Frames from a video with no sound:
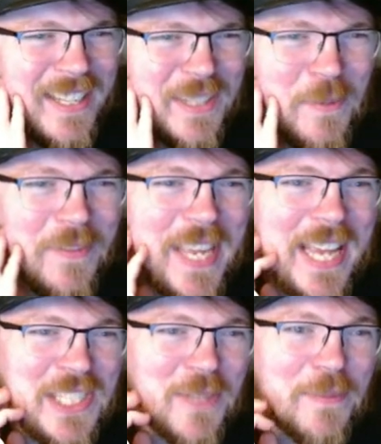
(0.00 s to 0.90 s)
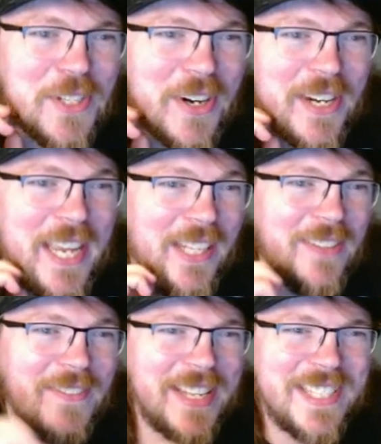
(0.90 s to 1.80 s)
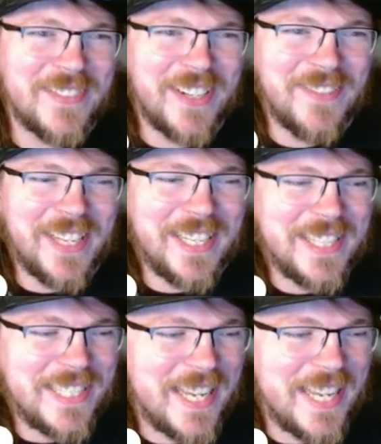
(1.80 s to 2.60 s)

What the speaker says: This movie has some dark elements where I'm like, it's